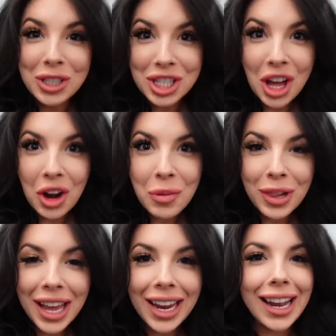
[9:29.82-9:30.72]
just got on the
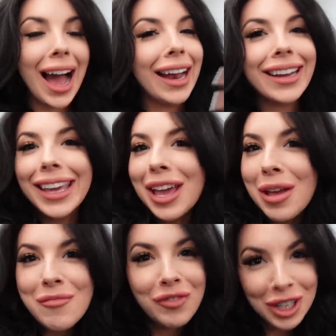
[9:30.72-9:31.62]
plane. I didn't
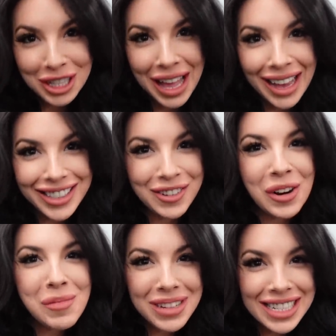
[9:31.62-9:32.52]
get first class
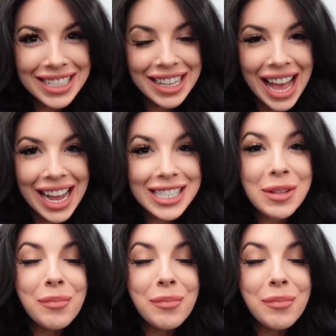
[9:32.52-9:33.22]
or business class,